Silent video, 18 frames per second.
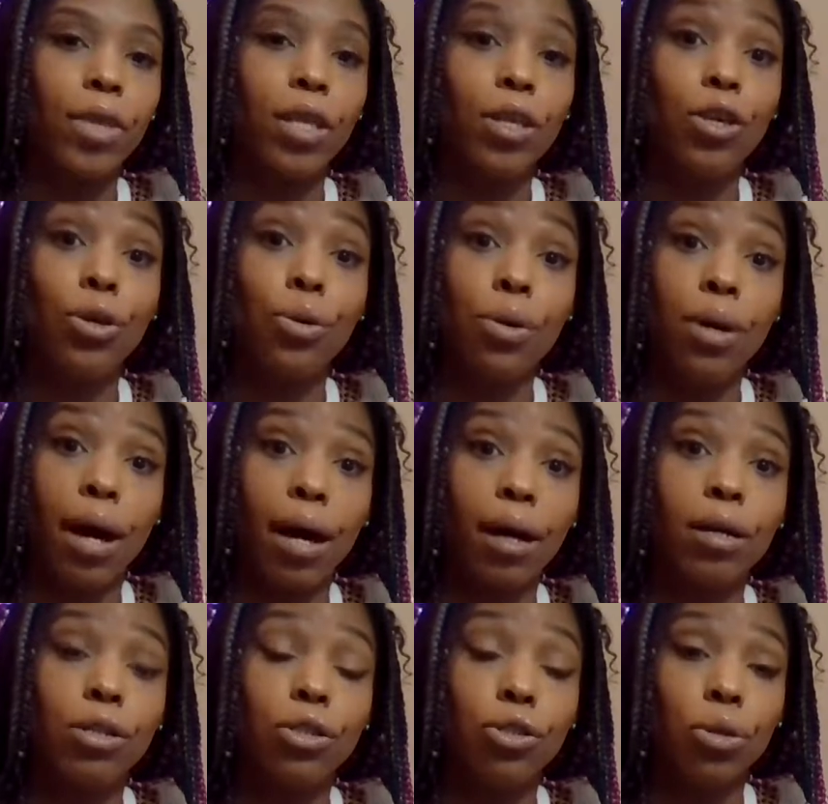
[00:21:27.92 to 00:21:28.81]
you
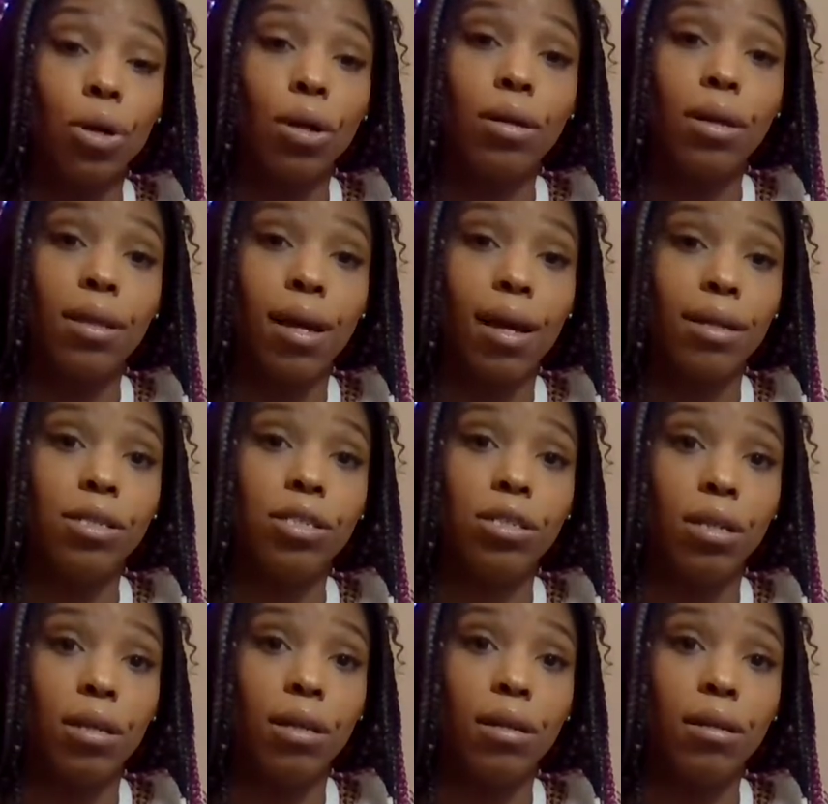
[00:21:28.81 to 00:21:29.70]
got control of that
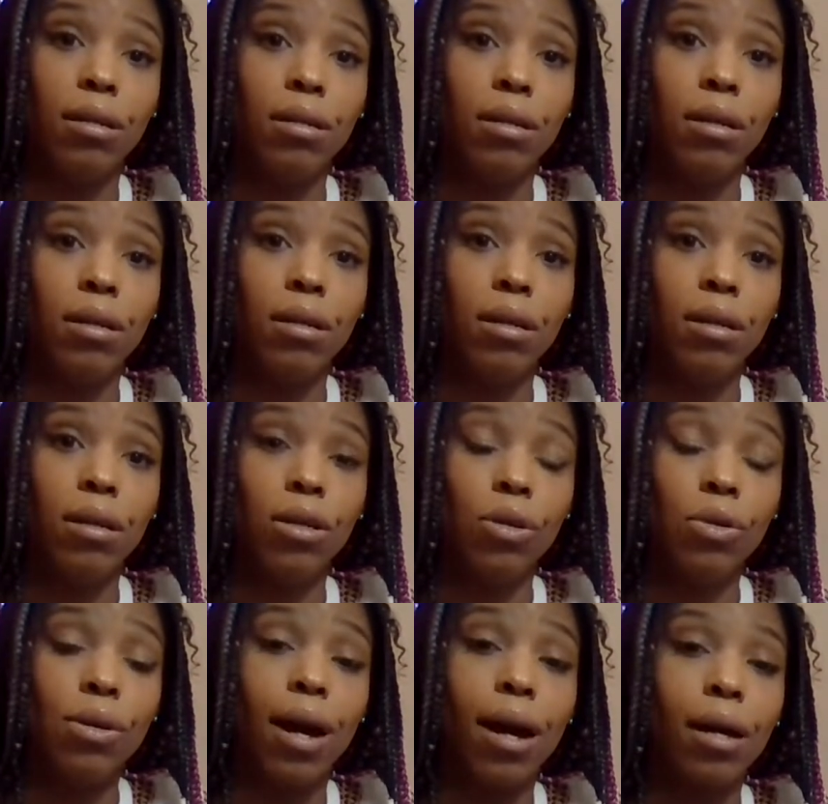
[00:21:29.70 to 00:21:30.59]
shit.
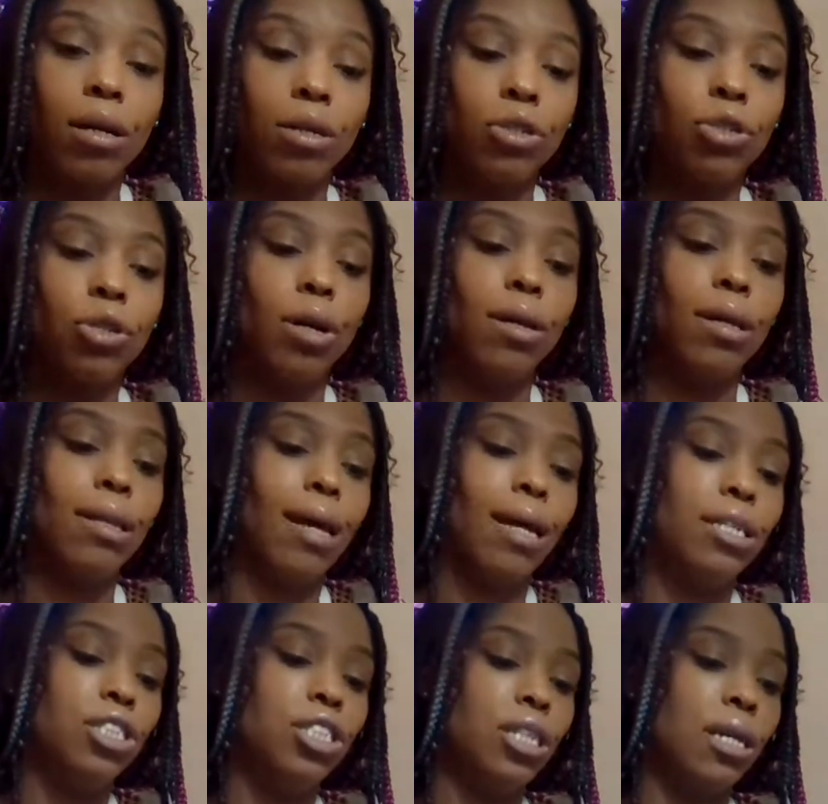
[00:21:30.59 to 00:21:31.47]
You got control of
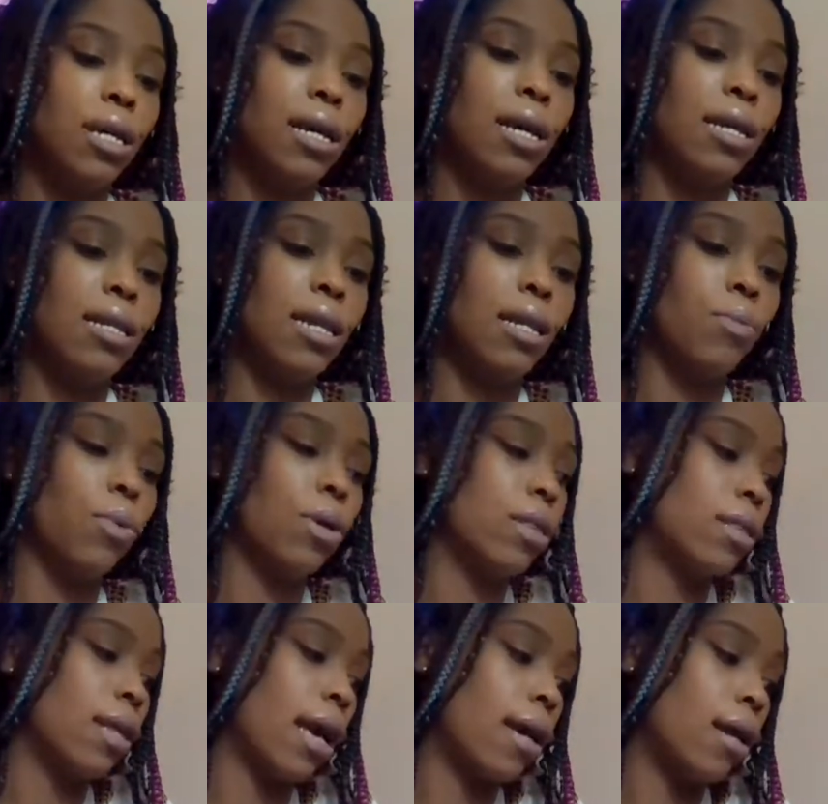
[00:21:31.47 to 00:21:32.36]
that shit. And then
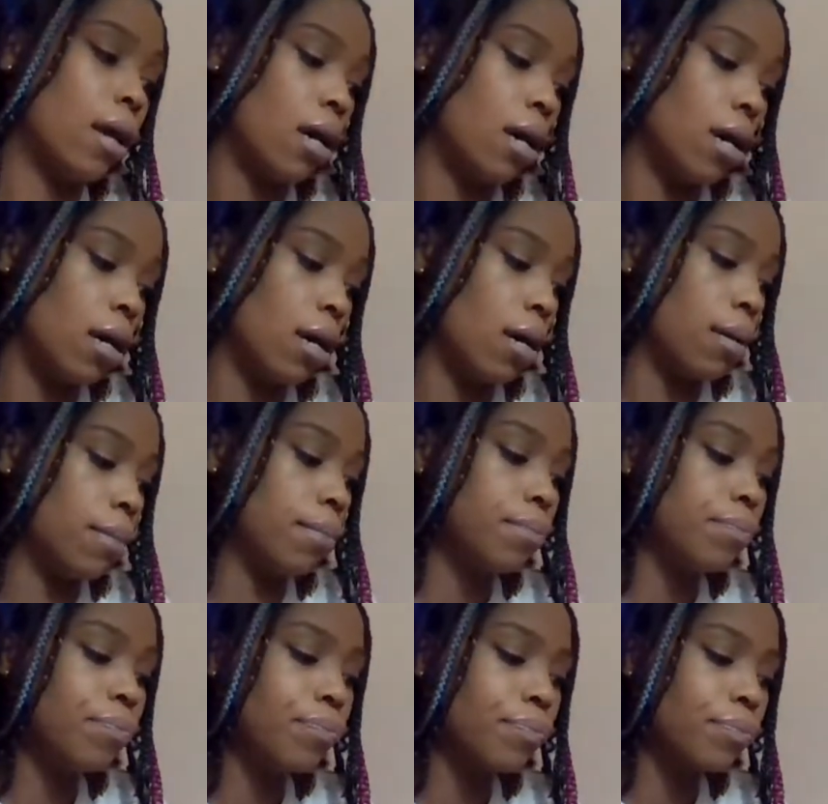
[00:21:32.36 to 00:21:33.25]
with that
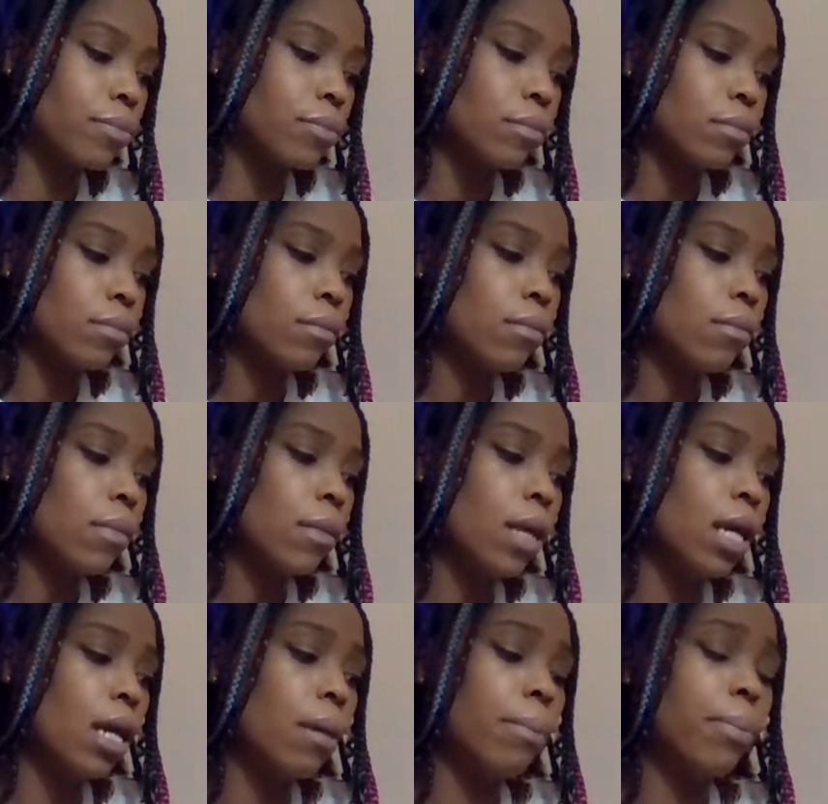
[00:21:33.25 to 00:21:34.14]

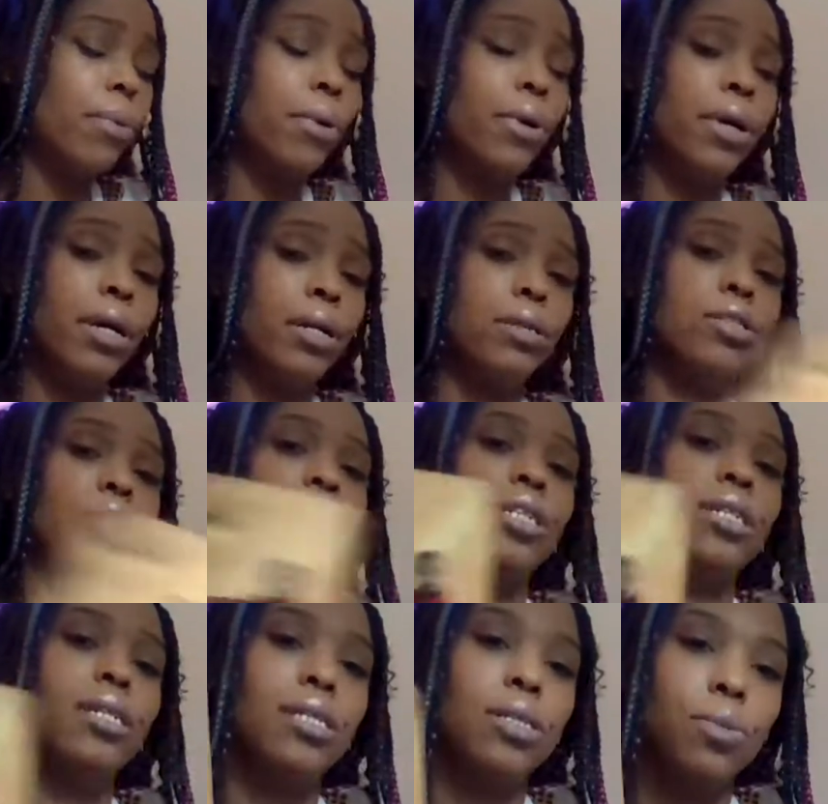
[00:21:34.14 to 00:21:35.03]
Emperor
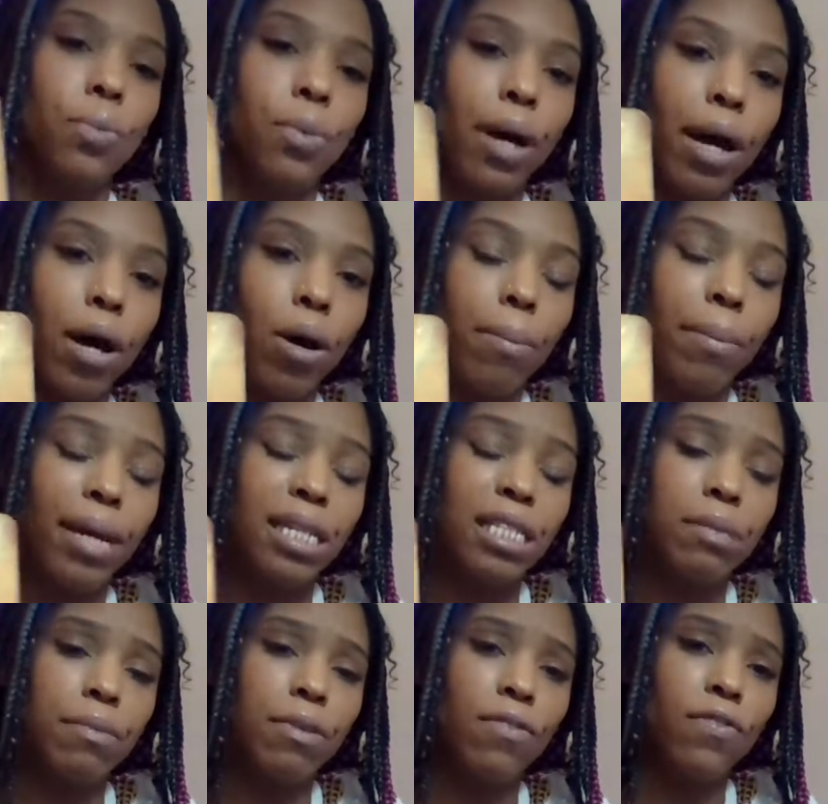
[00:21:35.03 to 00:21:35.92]
energy as well, it
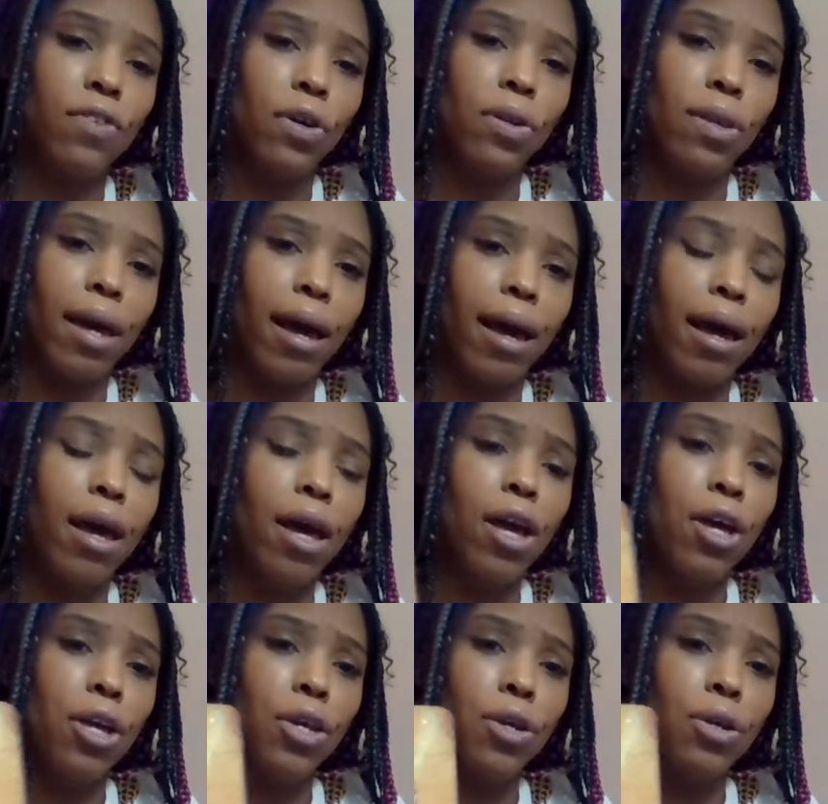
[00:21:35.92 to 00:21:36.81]
makes me feel that,
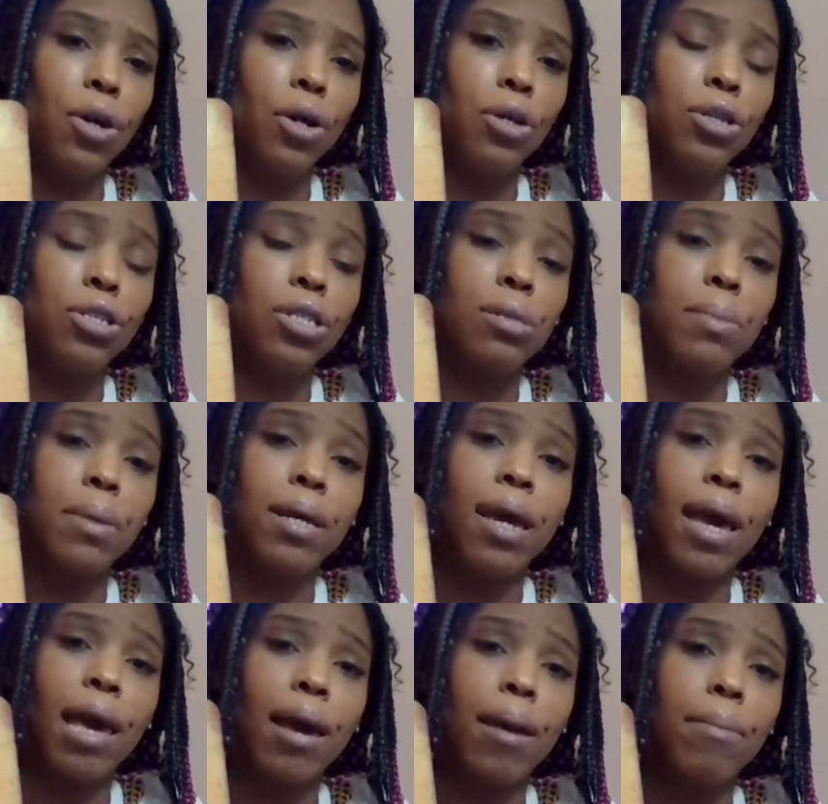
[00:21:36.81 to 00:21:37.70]
you know, you just
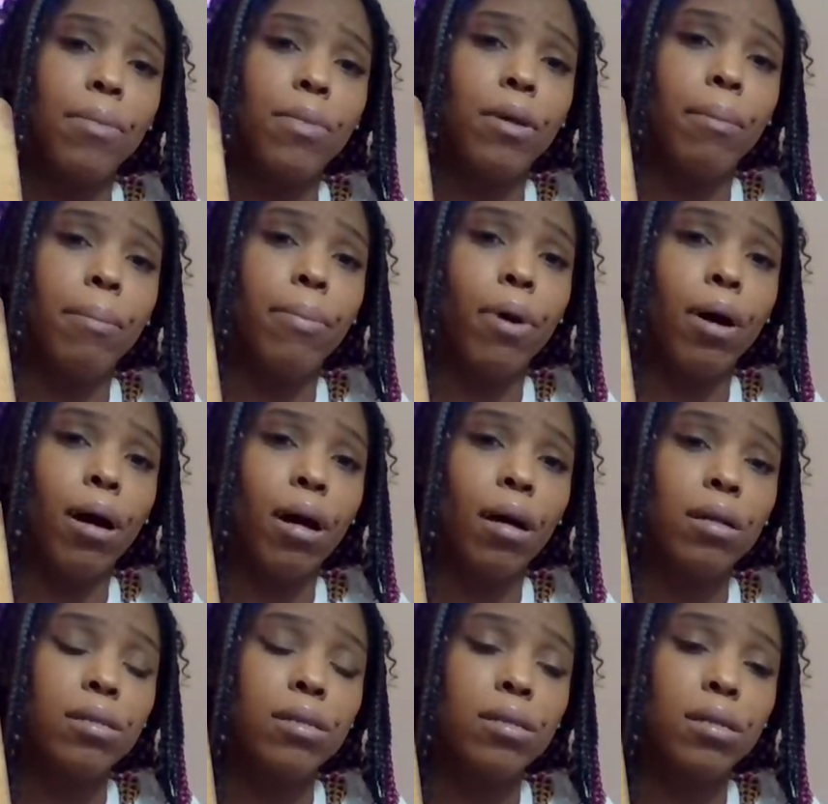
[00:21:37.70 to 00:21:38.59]
became the
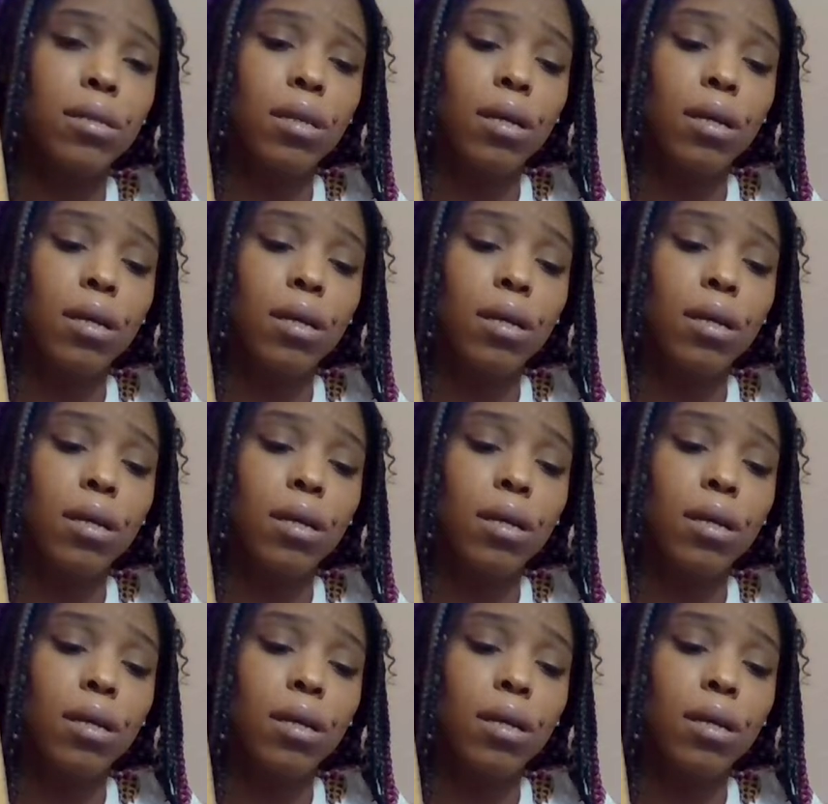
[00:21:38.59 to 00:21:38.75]
boss